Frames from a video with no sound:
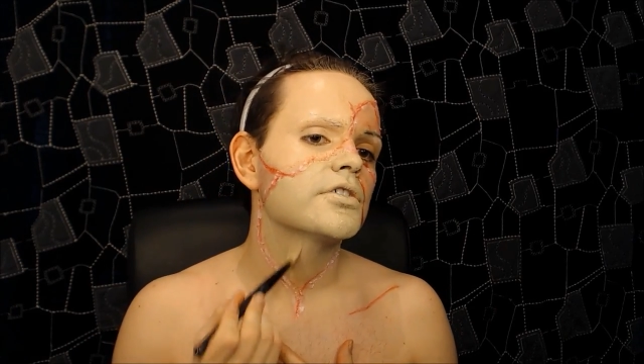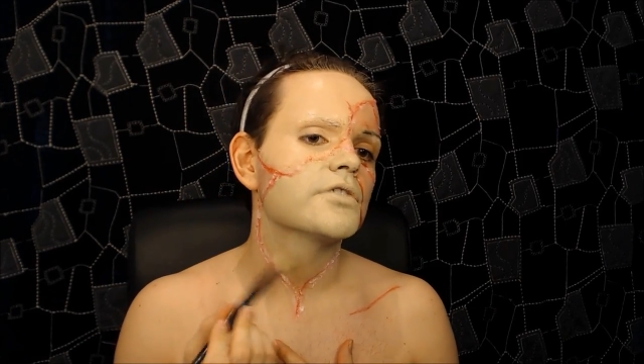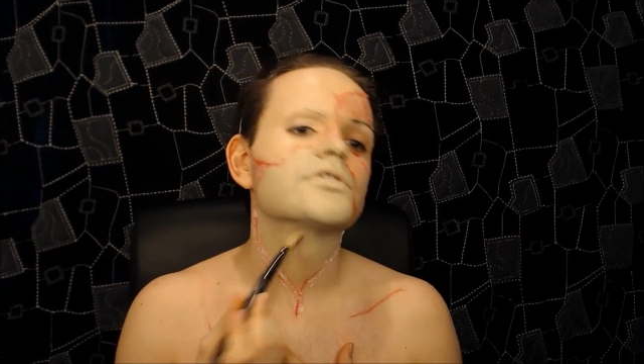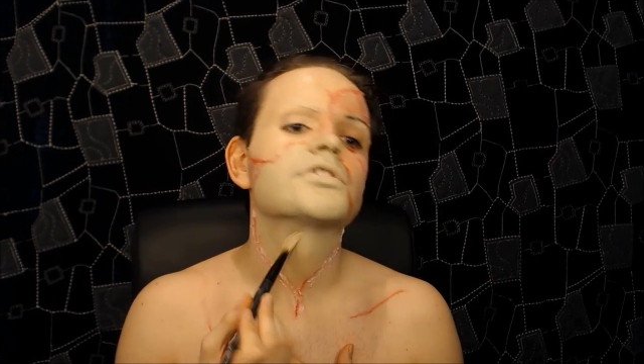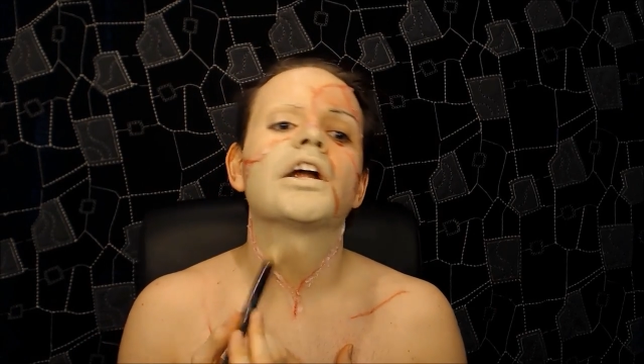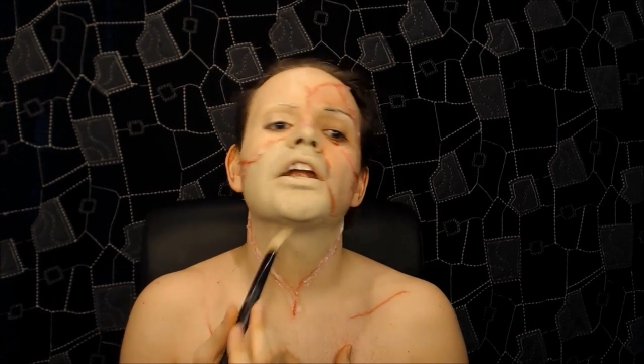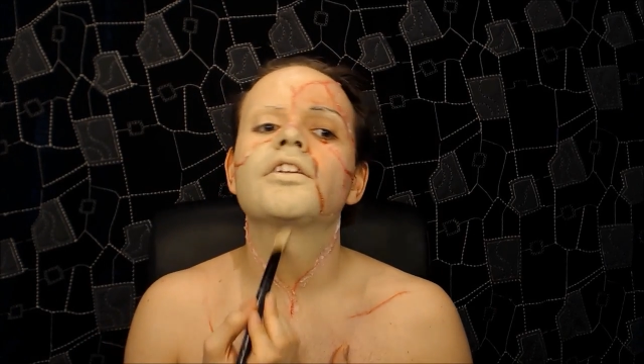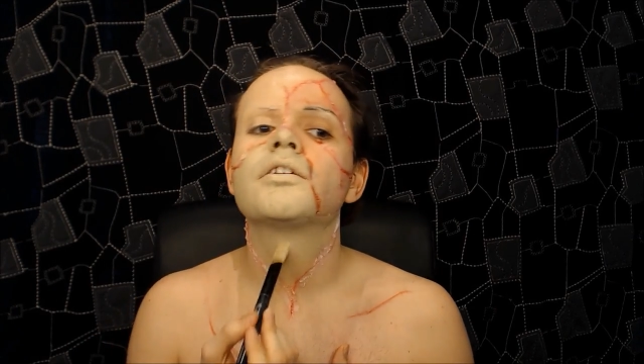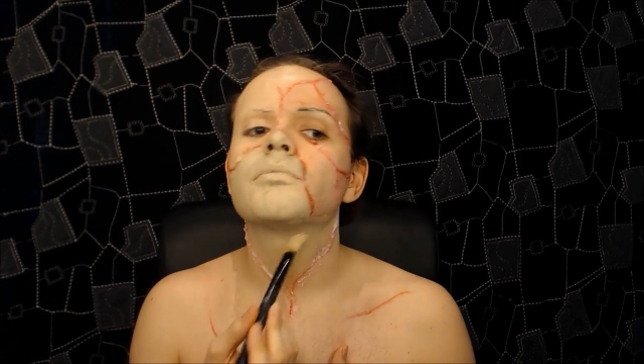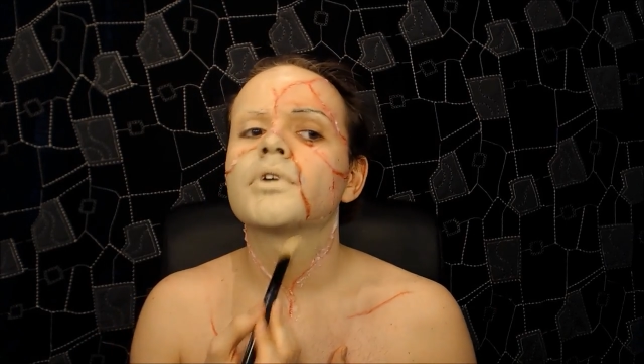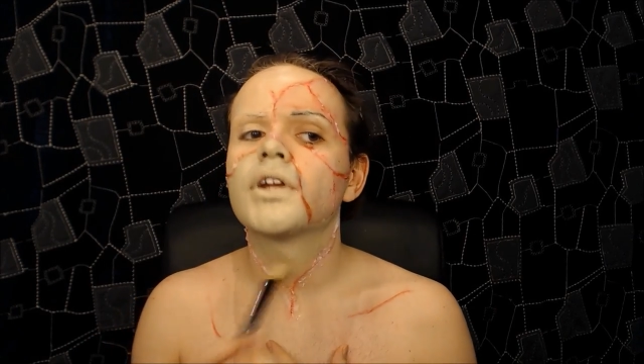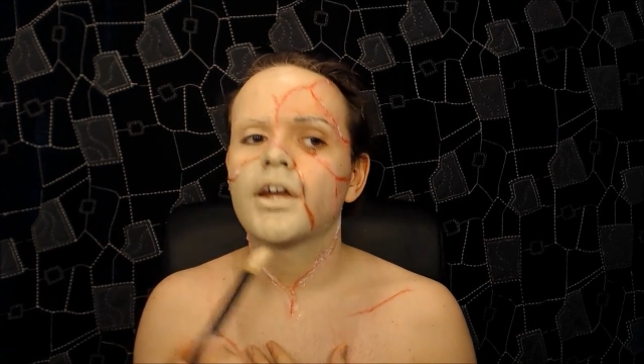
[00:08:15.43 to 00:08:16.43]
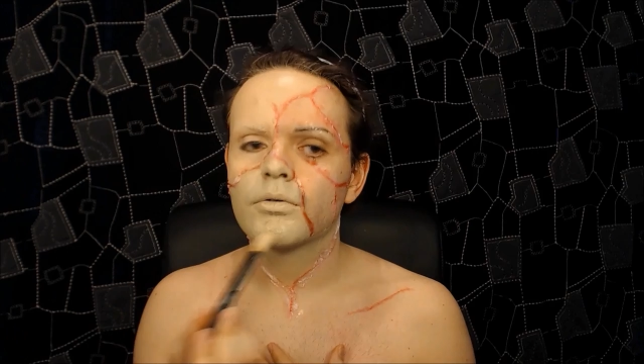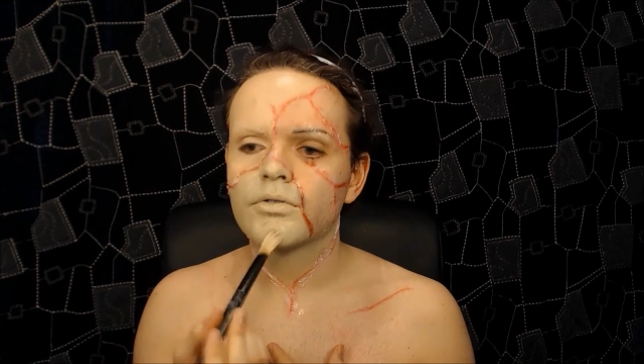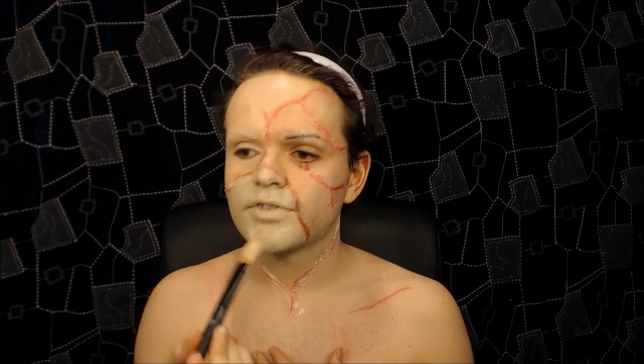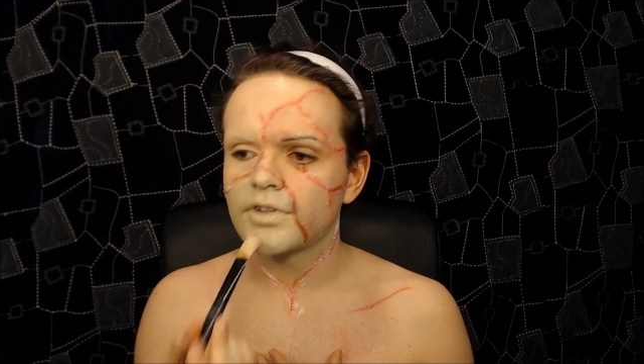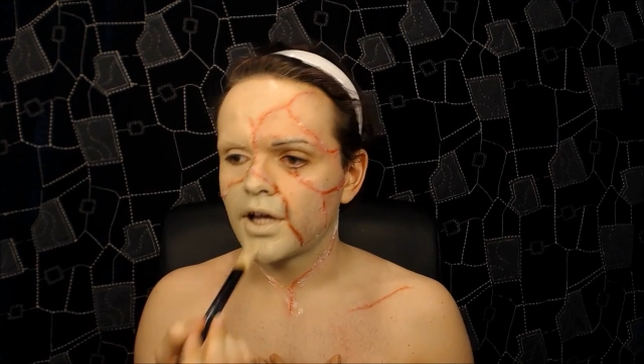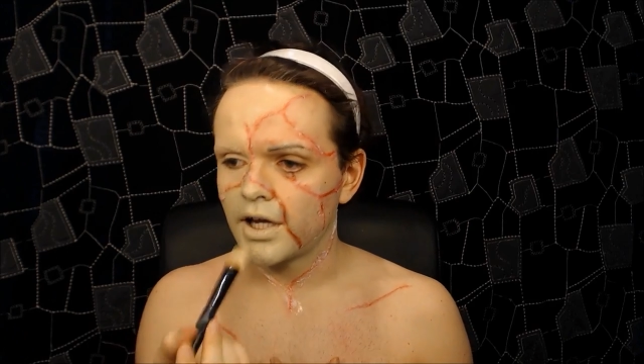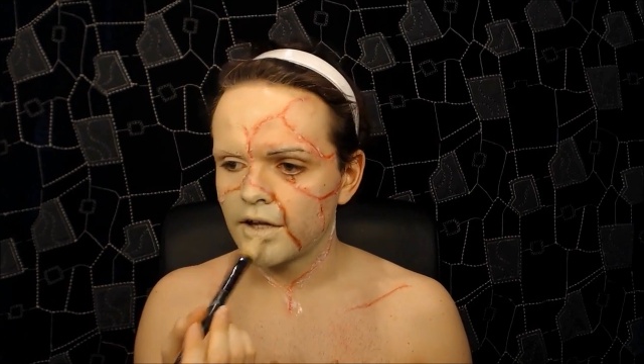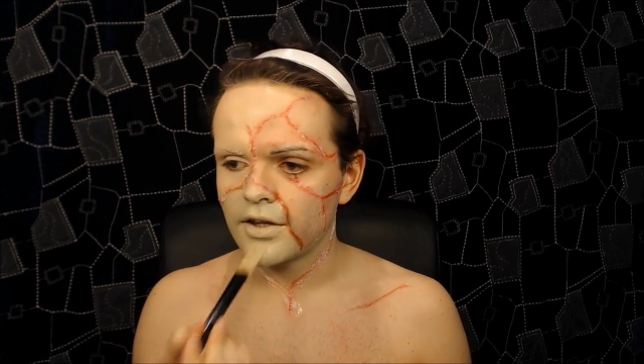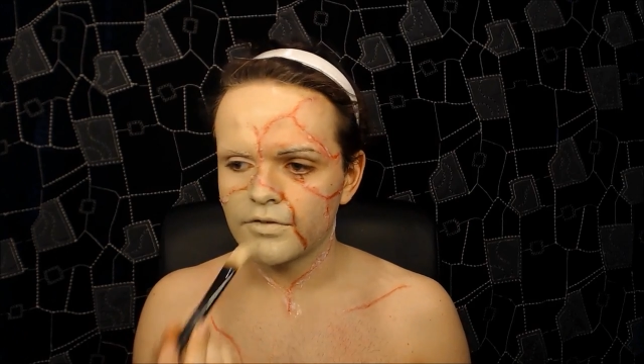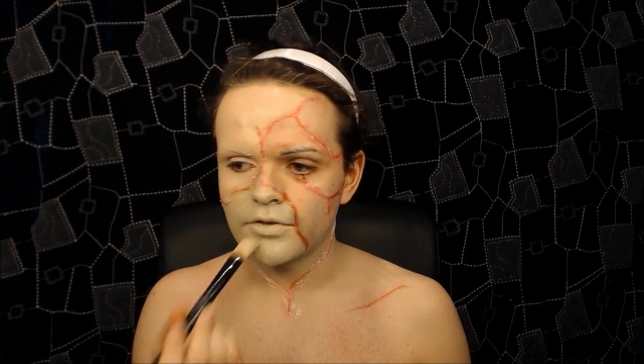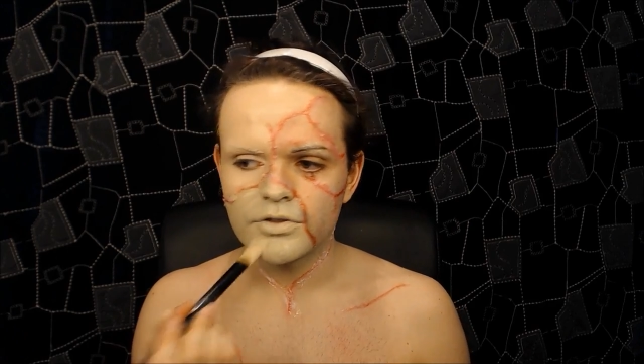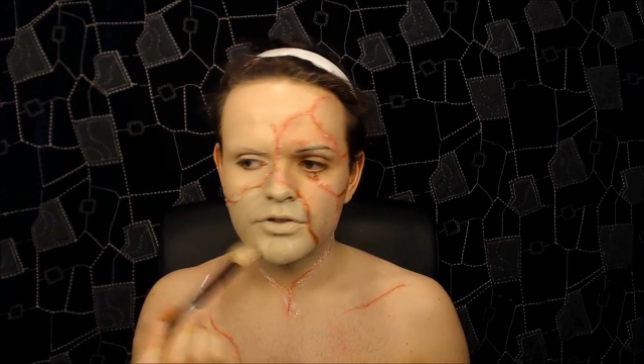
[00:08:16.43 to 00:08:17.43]
So I've just coloured in my neck with the same
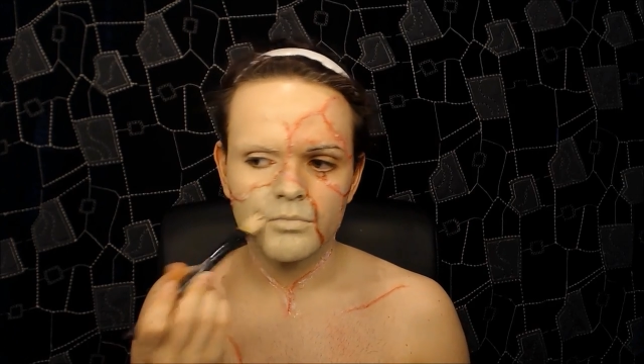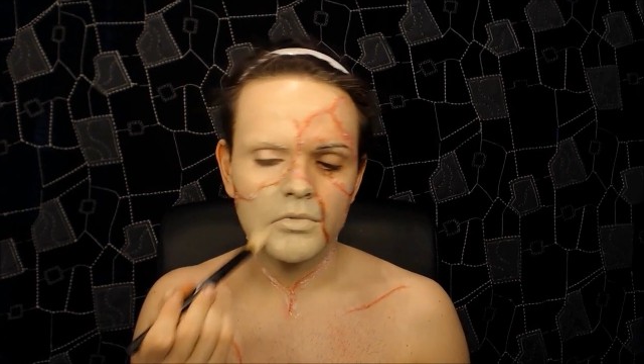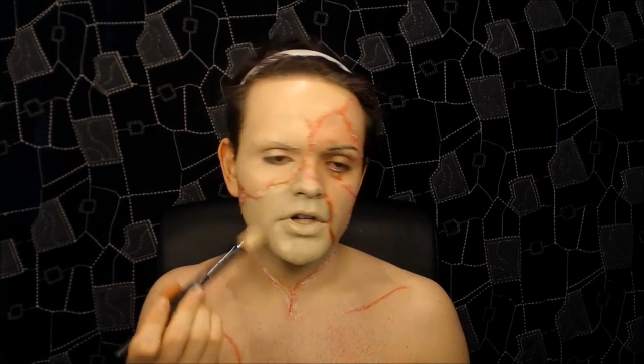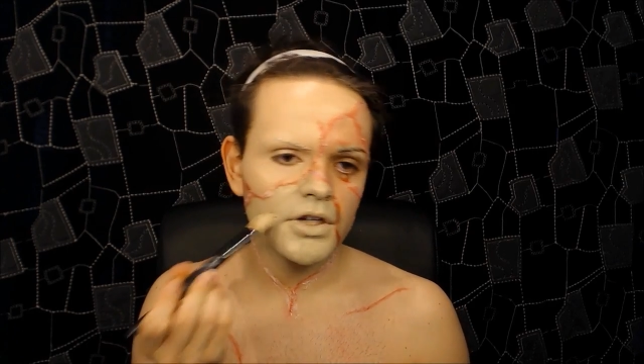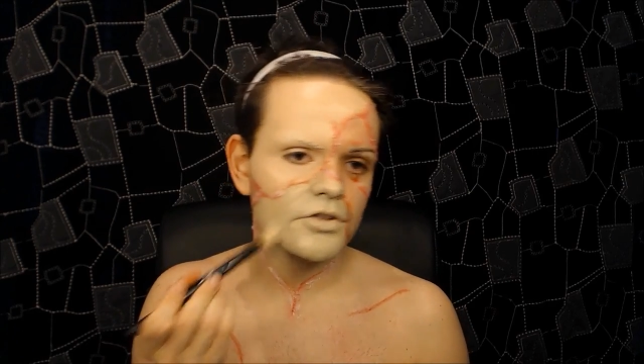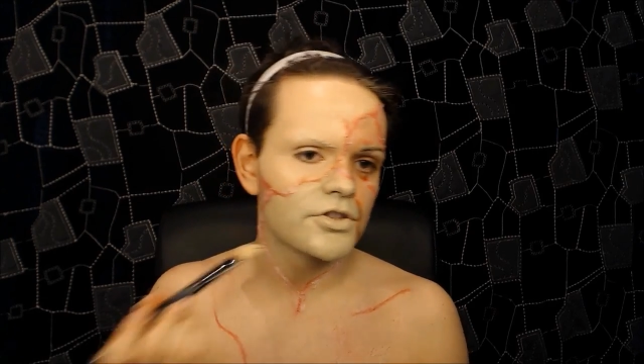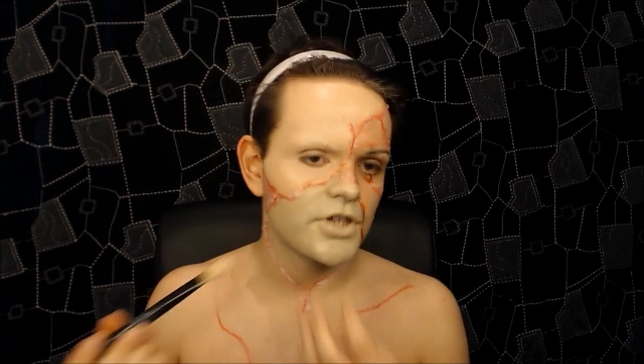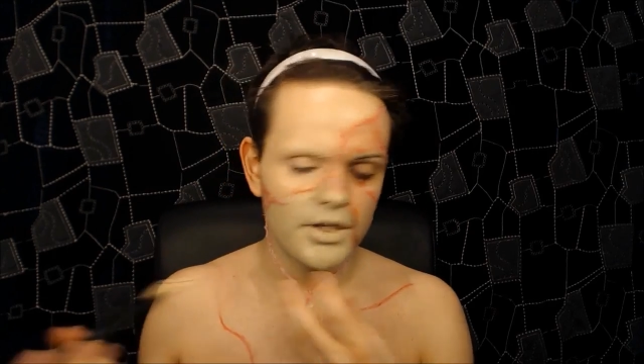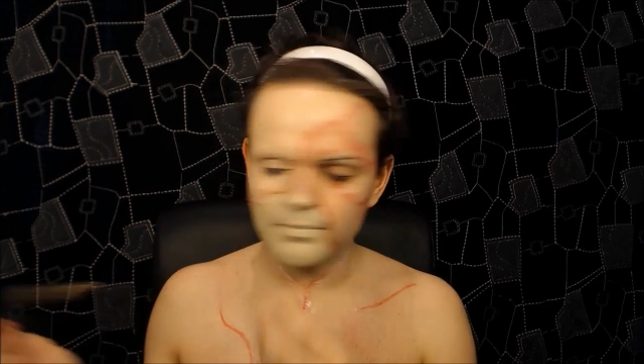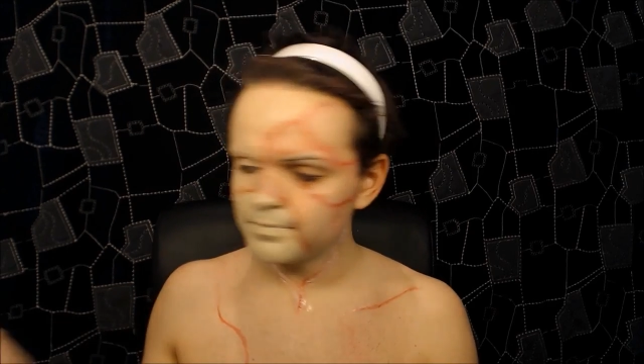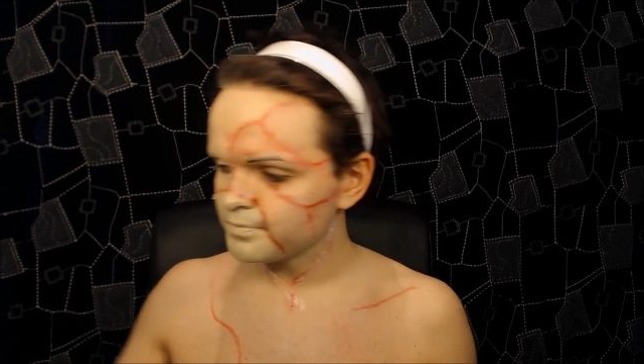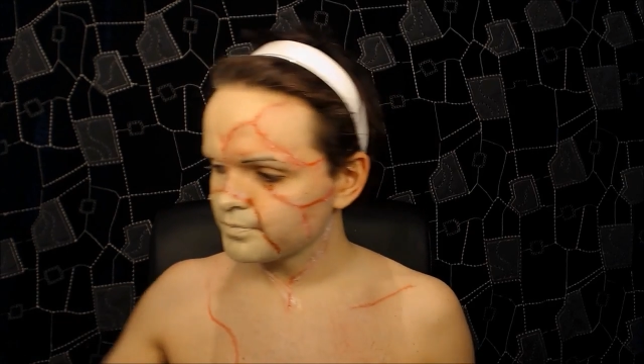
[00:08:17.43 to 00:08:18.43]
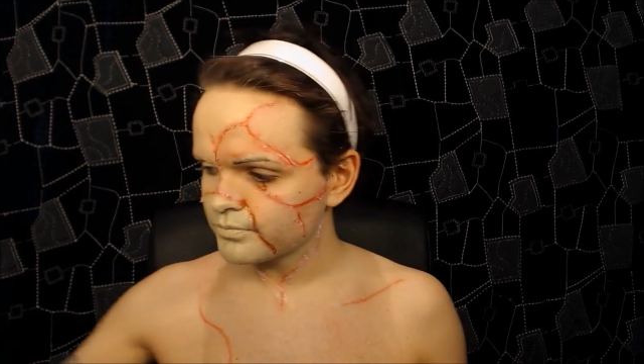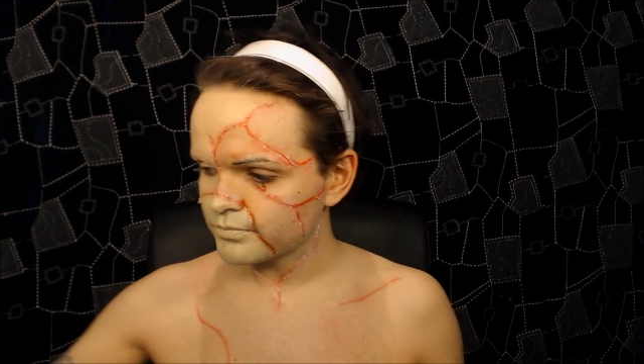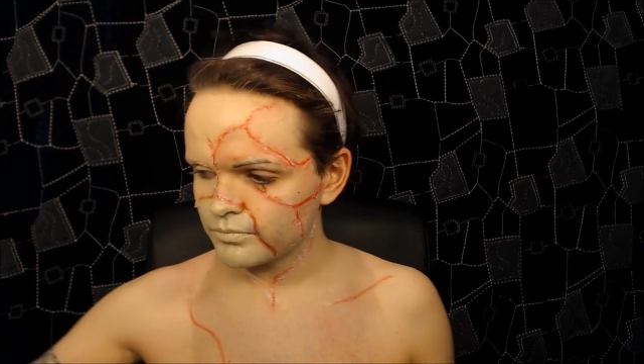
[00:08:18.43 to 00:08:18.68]
colour I've used on my chin.